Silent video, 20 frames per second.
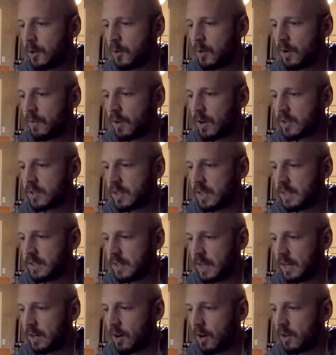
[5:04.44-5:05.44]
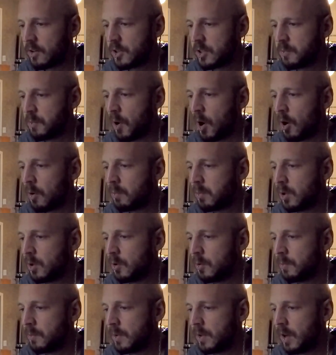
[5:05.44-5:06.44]
University psychologist Paul
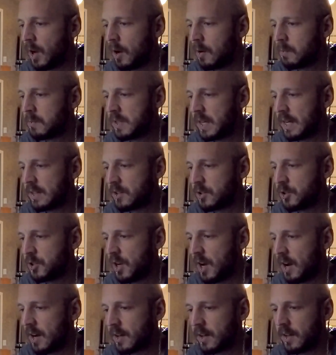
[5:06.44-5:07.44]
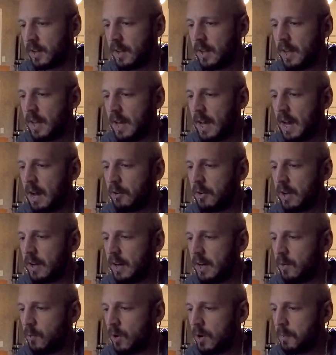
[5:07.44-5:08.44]
Bloom, comes as a shock. How can
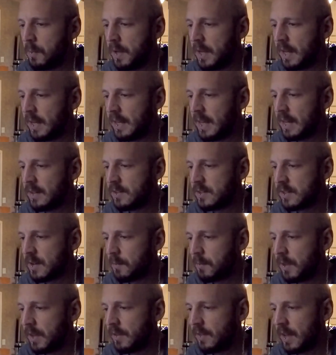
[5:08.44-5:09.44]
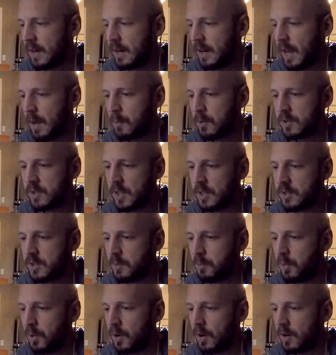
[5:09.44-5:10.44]
anyone be against something that enables us
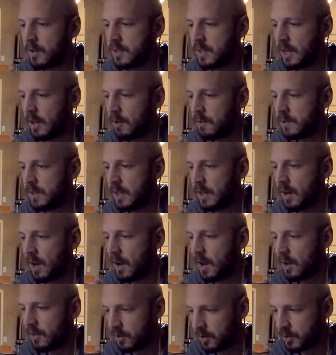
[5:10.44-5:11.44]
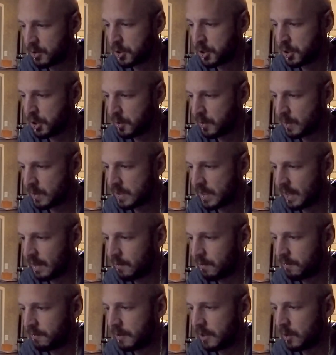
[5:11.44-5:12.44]
to put ourselves in others' shoes
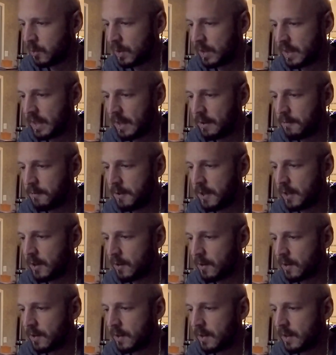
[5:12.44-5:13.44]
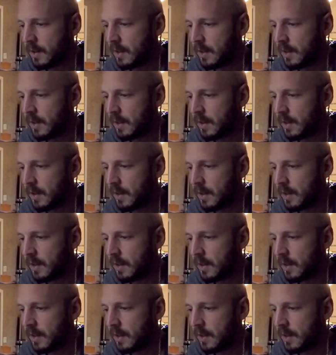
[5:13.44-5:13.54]
and feel what they feel?